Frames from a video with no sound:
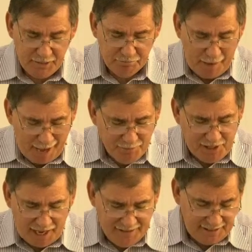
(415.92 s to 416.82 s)

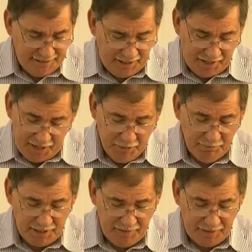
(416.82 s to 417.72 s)
baptizing them
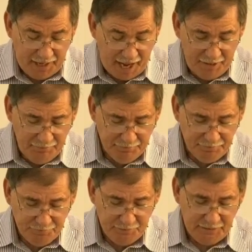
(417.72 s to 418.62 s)
in the name,
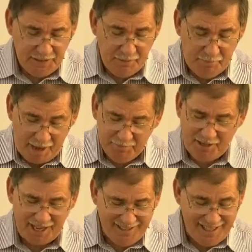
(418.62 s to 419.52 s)

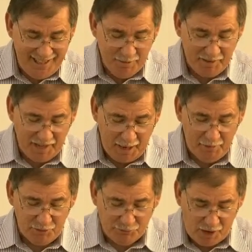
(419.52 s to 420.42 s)
baptizing them in the name
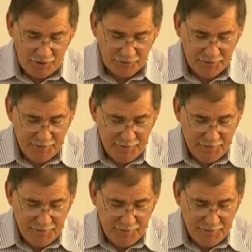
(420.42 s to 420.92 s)
of the Father